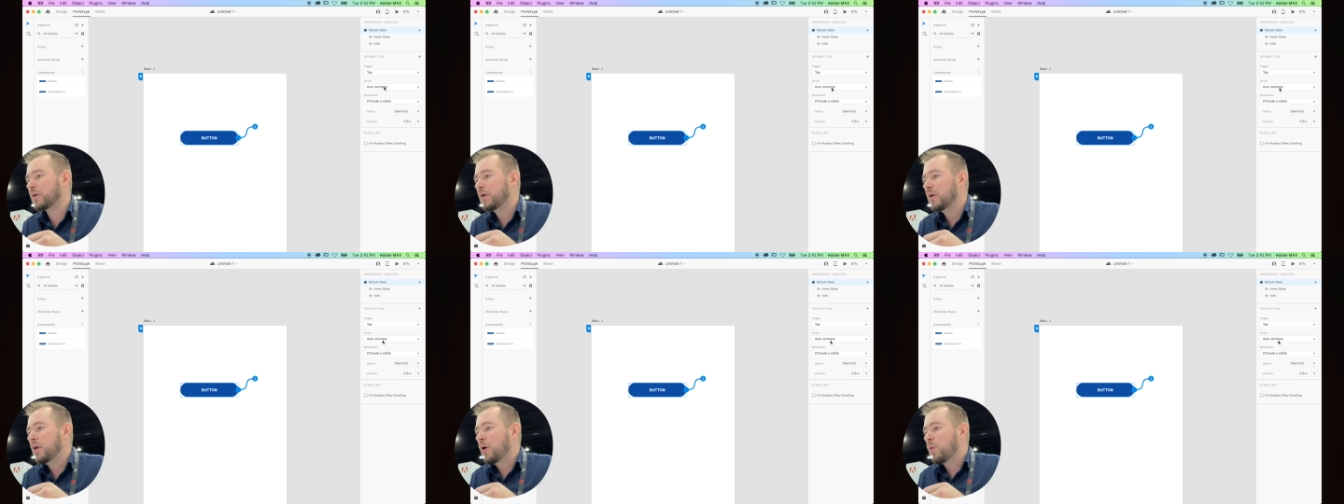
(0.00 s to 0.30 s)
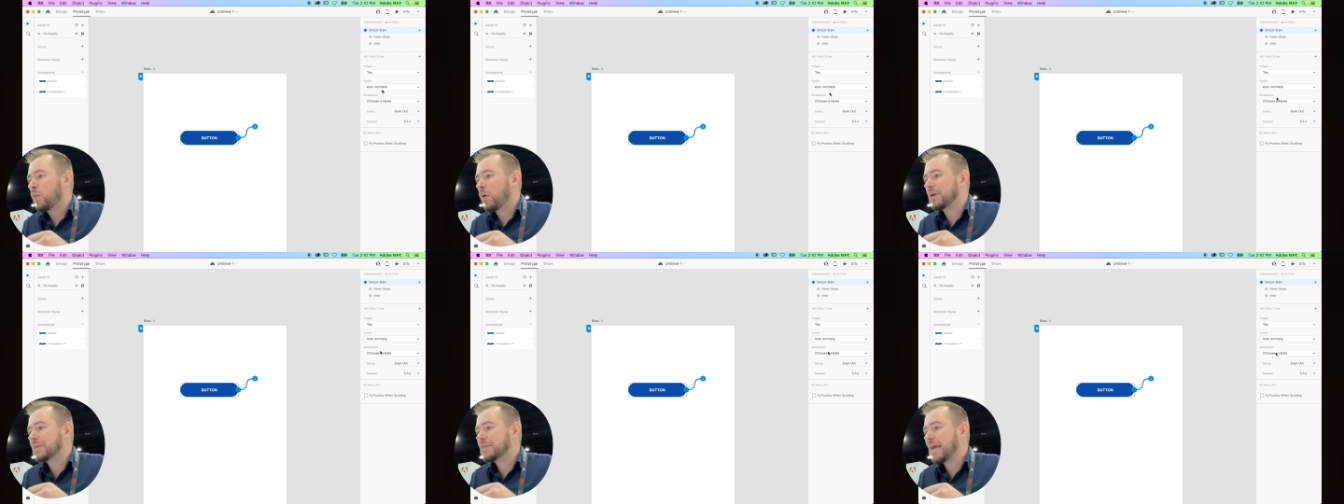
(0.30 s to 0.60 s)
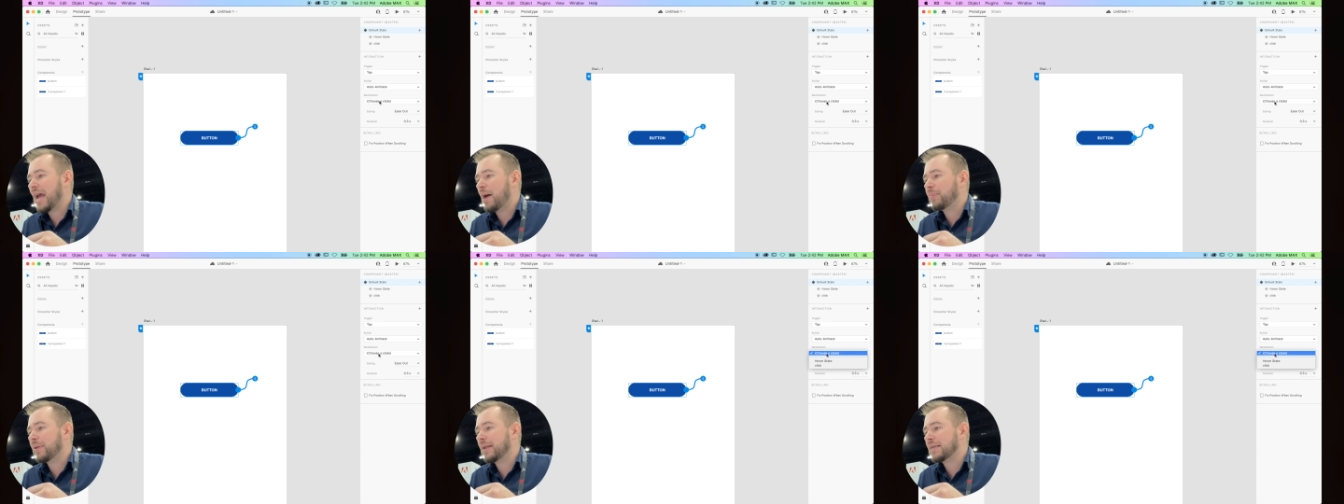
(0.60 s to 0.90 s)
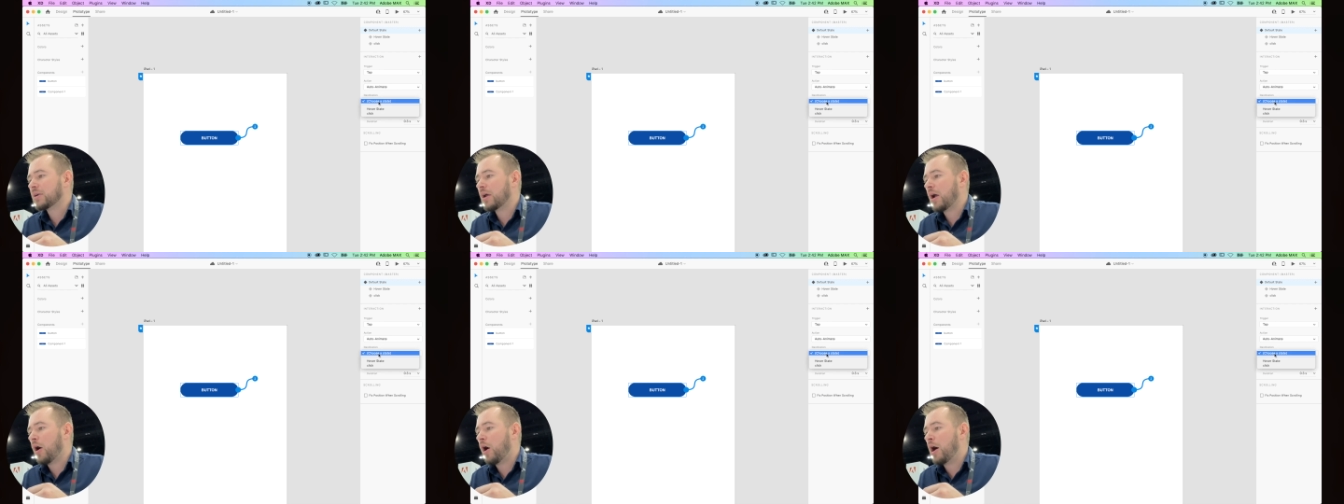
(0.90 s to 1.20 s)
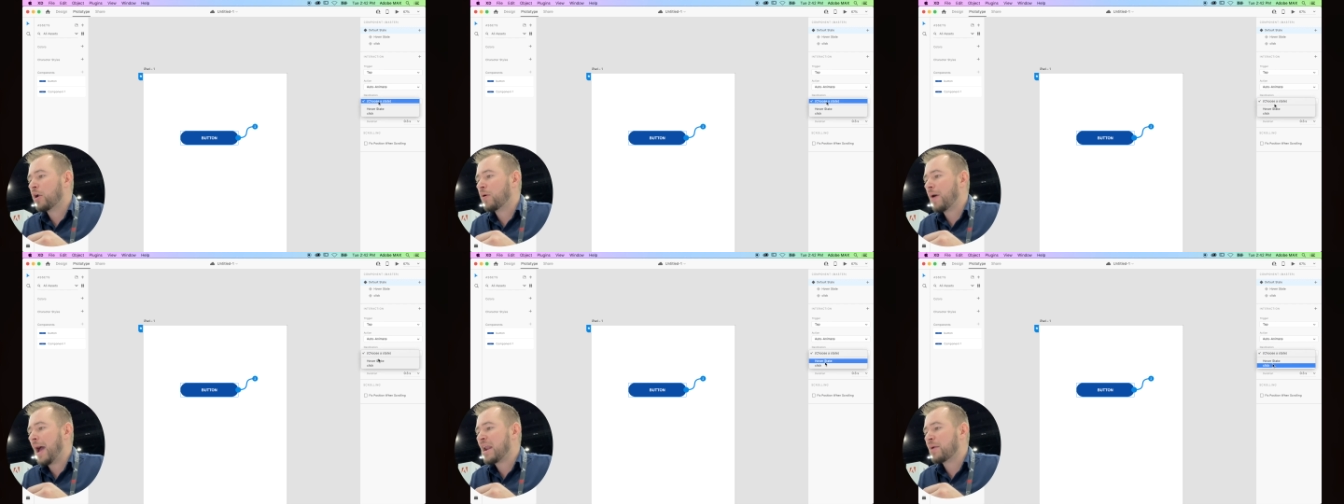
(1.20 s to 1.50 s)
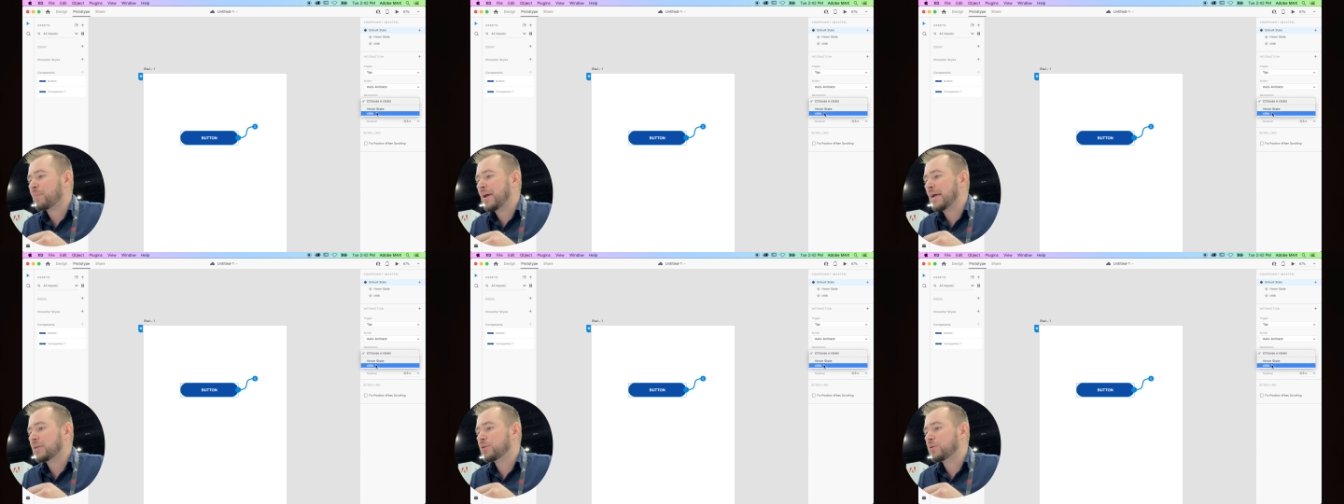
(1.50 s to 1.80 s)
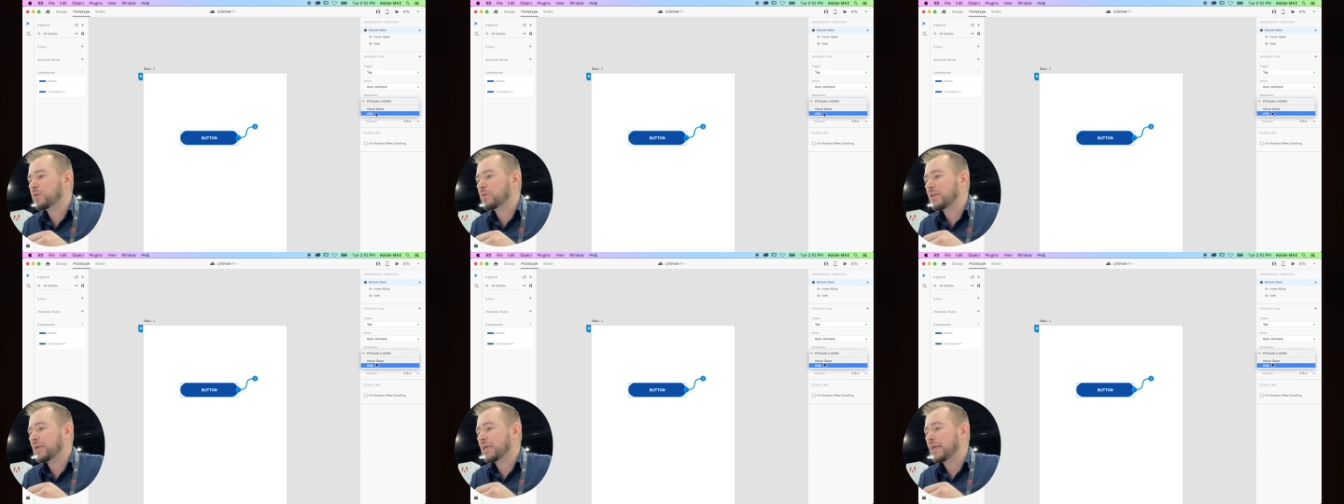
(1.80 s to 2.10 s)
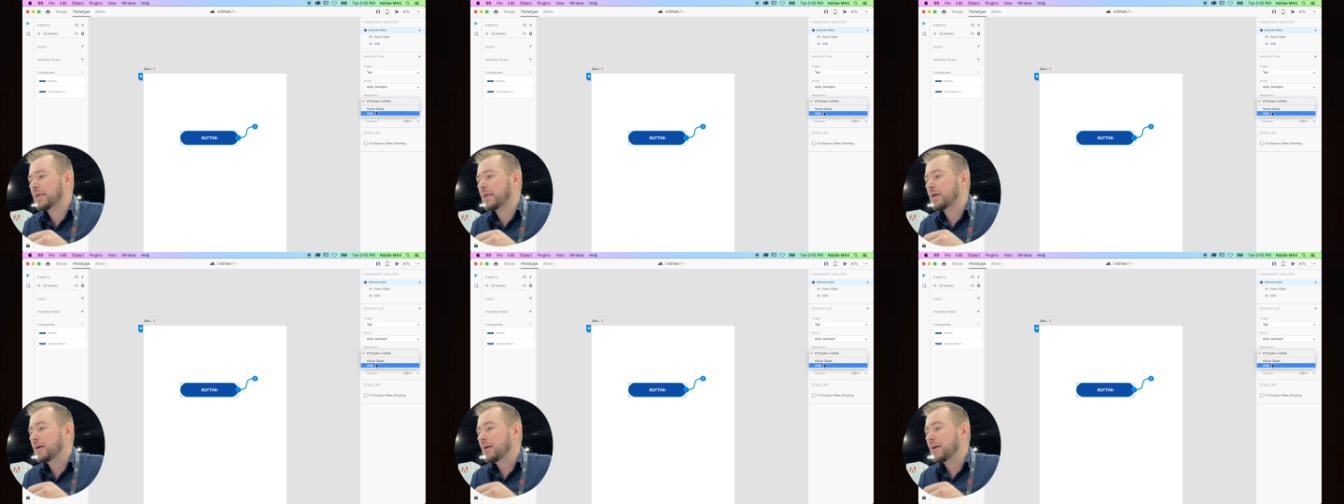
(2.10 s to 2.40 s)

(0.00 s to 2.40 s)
When we tap, let's auto-animate to the